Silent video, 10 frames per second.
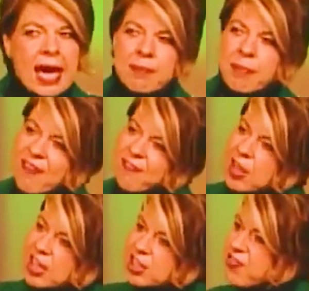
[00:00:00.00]
And my
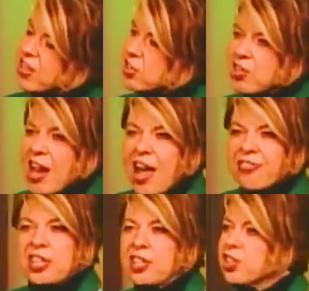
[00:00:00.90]
philosophy is not
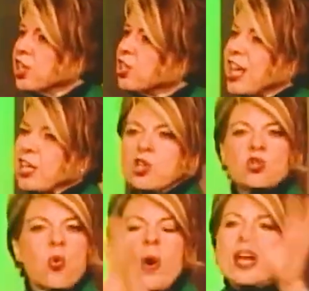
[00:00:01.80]
that it is going to take you
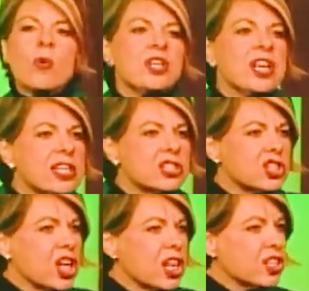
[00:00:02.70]
21 days to
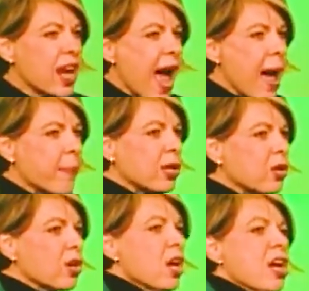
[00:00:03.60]
change a habit or